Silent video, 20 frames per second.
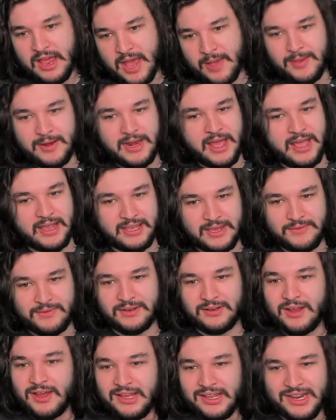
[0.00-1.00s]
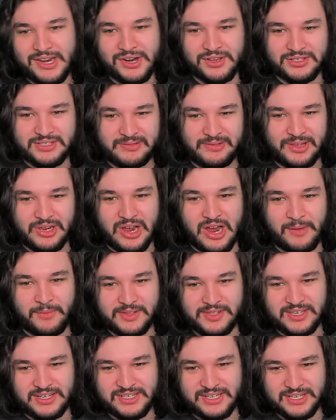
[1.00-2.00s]
I mean, heck, even, you know, still in the
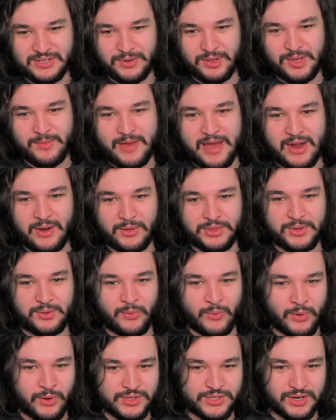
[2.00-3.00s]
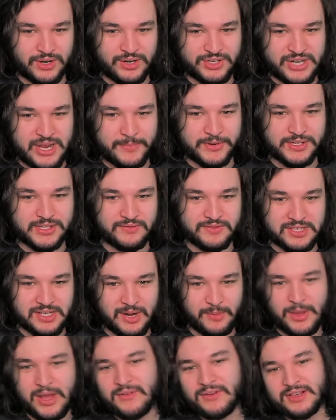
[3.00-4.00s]
comments, like, doesn't really matter what the rewards are in Chapter 17
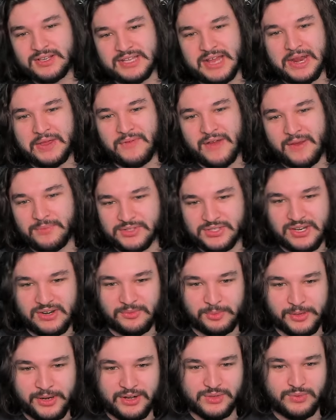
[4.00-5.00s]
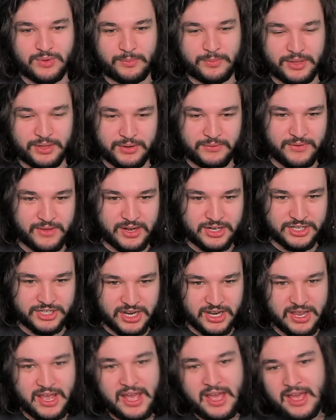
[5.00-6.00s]
above because 95% of players won't be able to finish
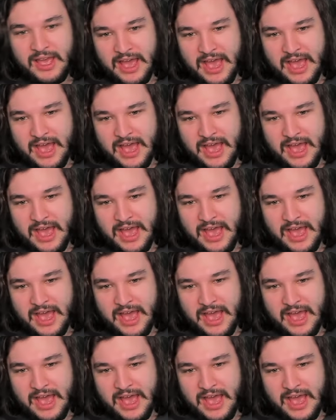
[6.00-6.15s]
it.